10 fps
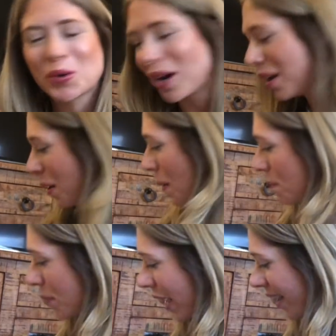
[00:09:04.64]
door,
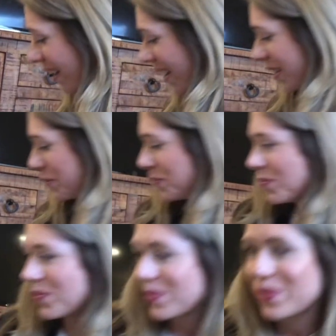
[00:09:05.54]
but
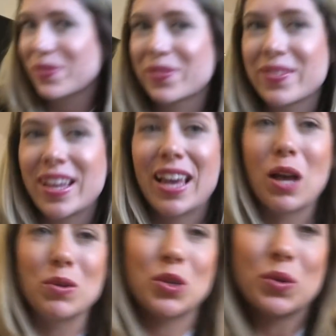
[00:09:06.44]
it
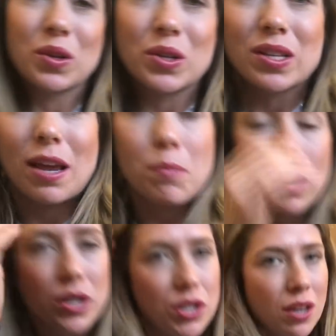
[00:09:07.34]
goes to a little side
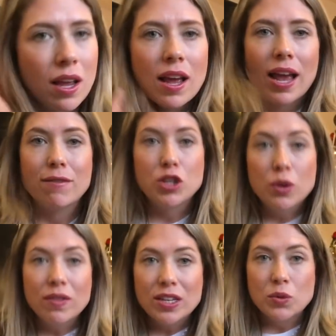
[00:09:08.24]
porch. I have 2
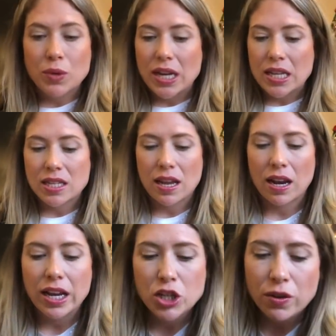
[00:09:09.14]
of these wreaths, and
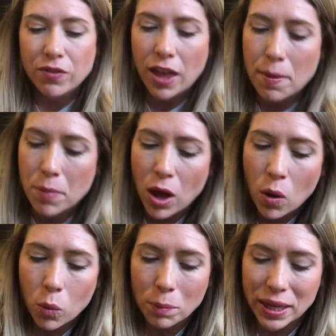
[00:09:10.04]
each of them
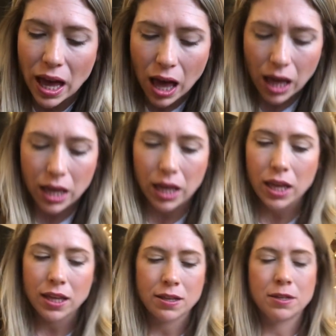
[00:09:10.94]
will be
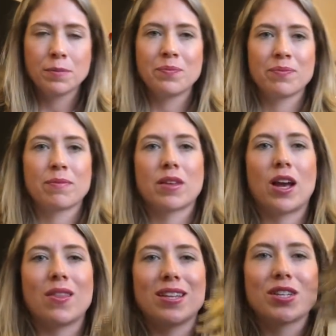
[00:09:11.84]
hung
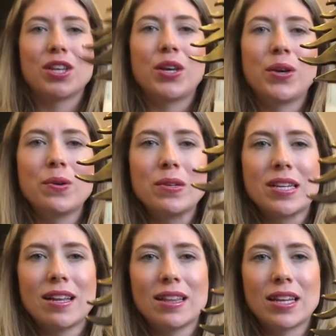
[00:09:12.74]
on this
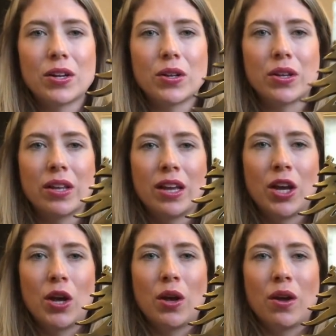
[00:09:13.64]
cute little
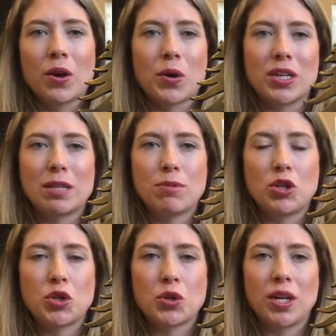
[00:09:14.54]

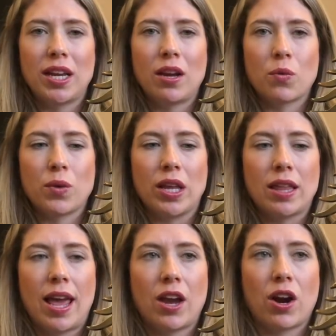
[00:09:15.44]
Christmas tree
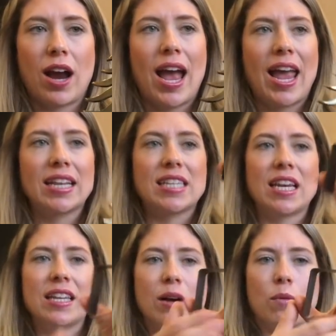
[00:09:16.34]
wreath hanger. I
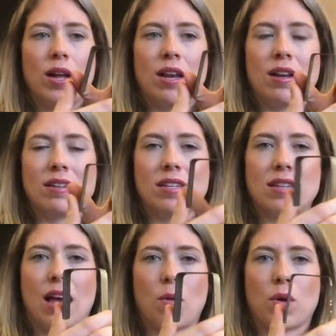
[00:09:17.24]
did get ones
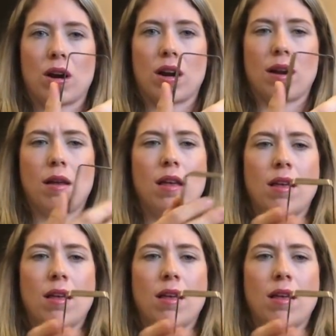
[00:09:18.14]
that were,